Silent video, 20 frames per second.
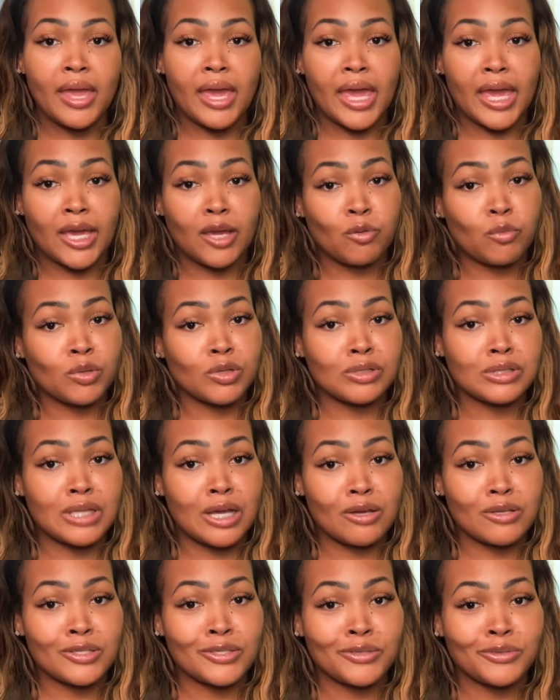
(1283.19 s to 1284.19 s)
And we'll
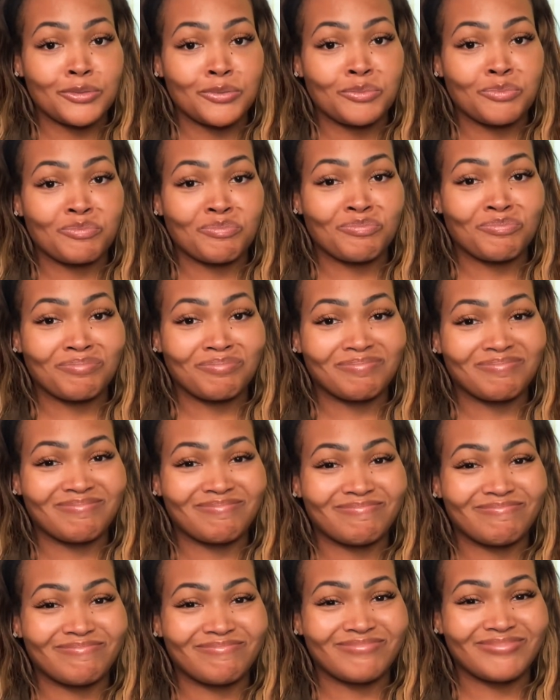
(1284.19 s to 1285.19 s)
talk soon.
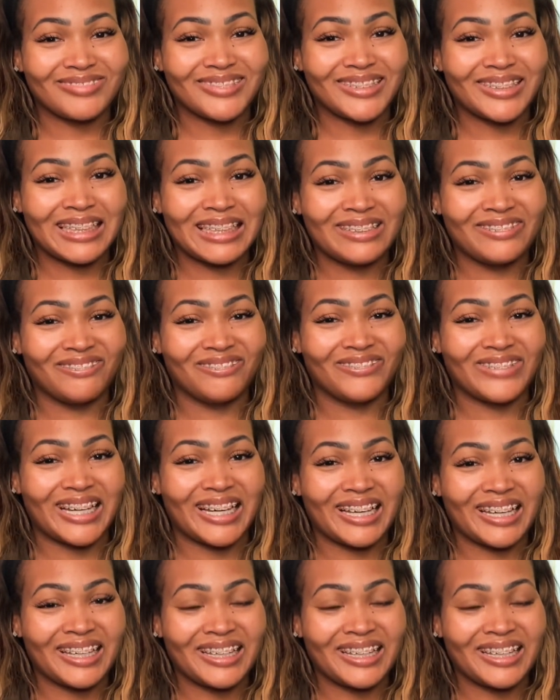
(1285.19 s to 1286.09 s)
Bye.